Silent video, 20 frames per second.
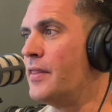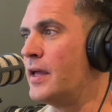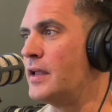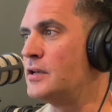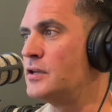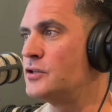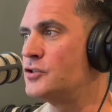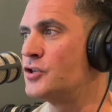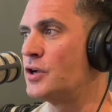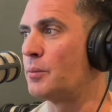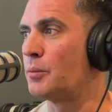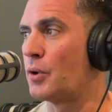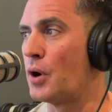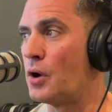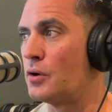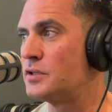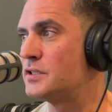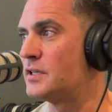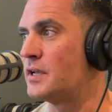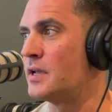then Jim
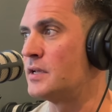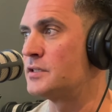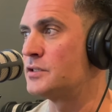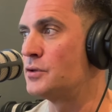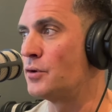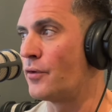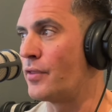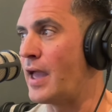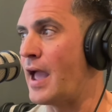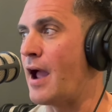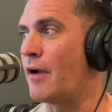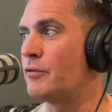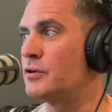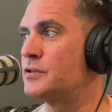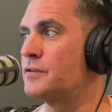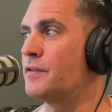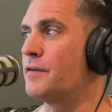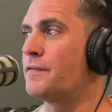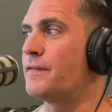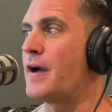Rohn says you're the
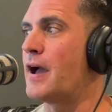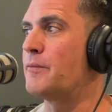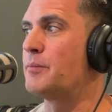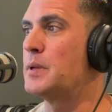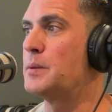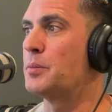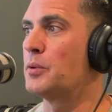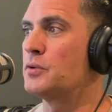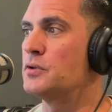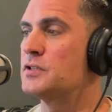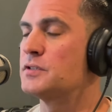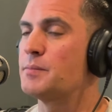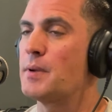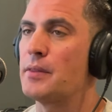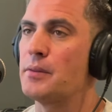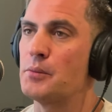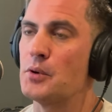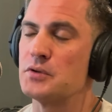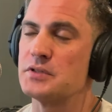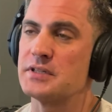average of the 5 people you
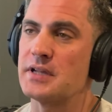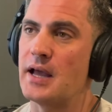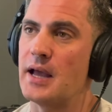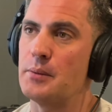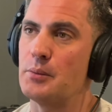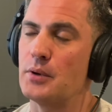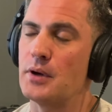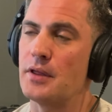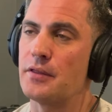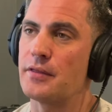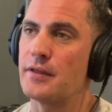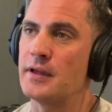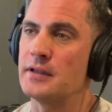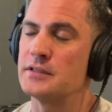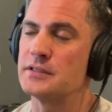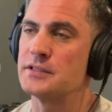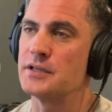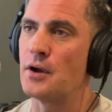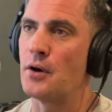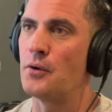spend the most time with.
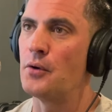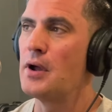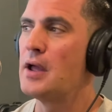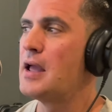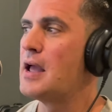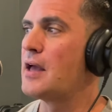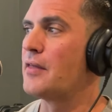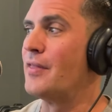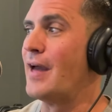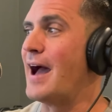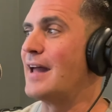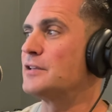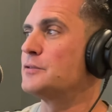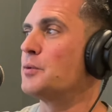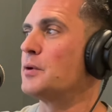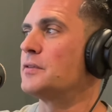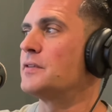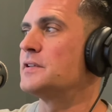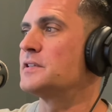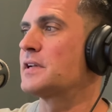And so that's
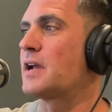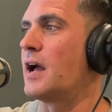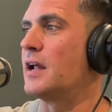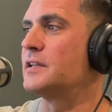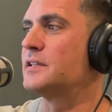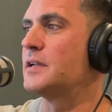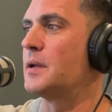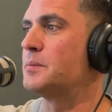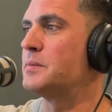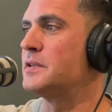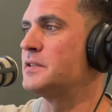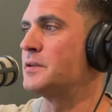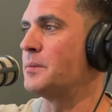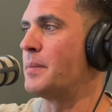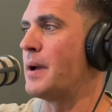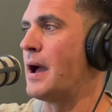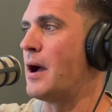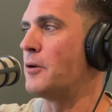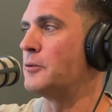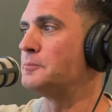what this concept is
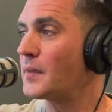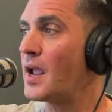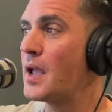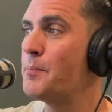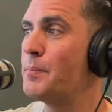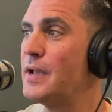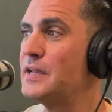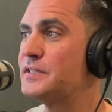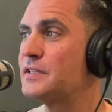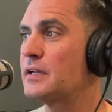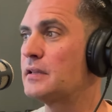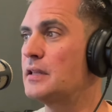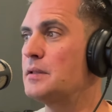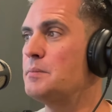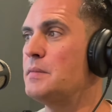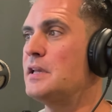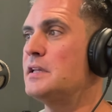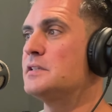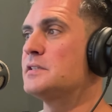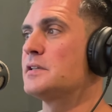about. It basically
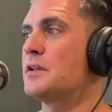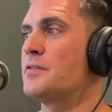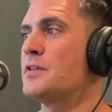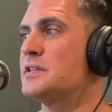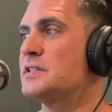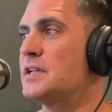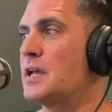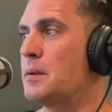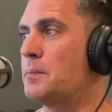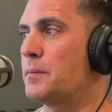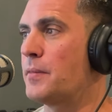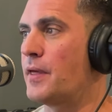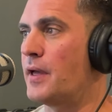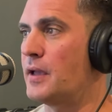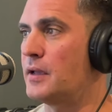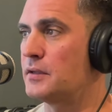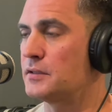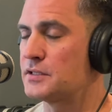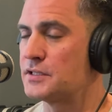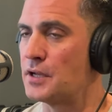means the same
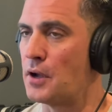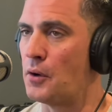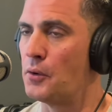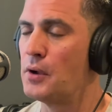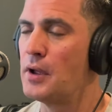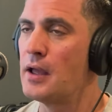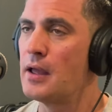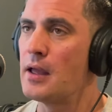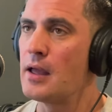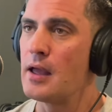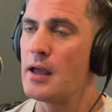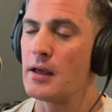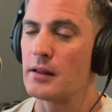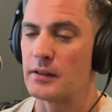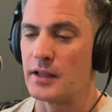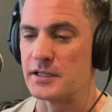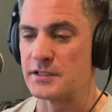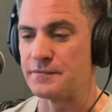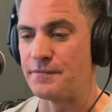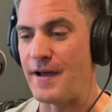thing. So
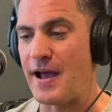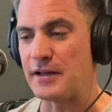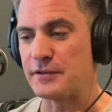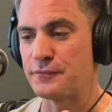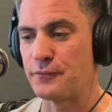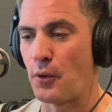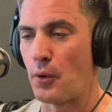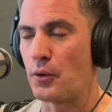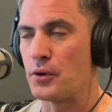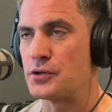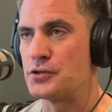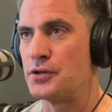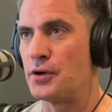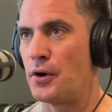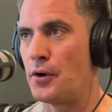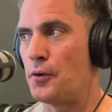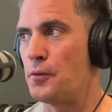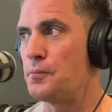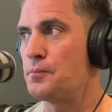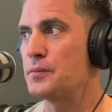let's fast forward,
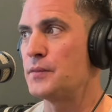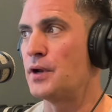Joe.